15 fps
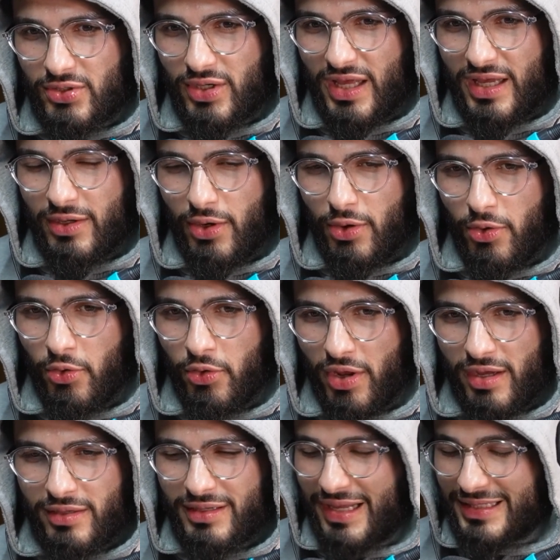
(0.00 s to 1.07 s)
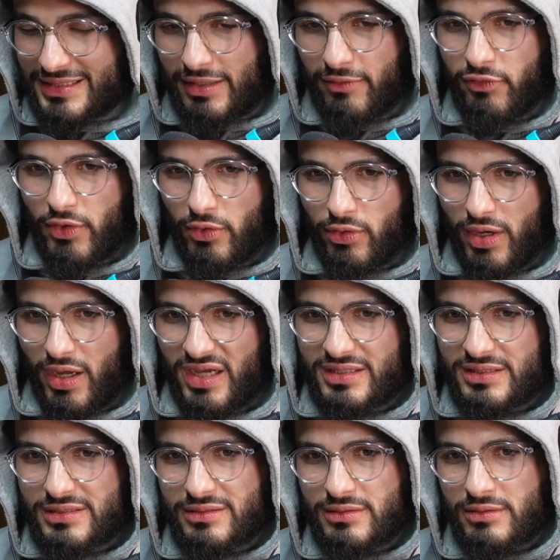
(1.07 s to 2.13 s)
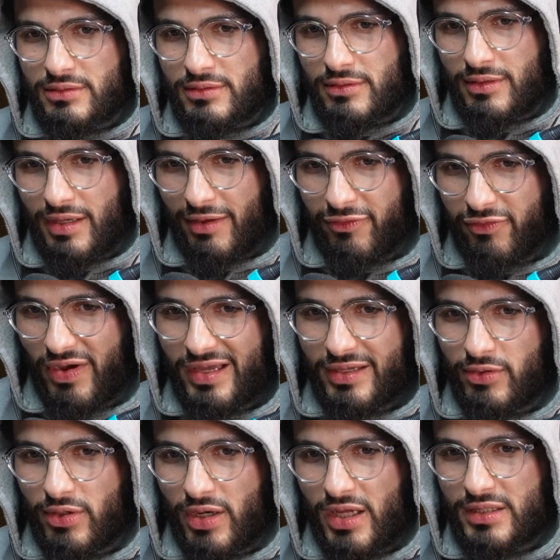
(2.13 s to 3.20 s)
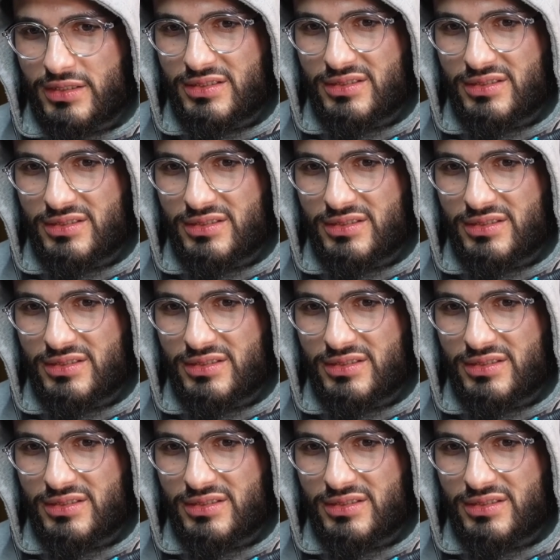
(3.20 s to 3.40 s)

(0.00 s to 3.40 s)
Like something on ice. Like fighting on ice.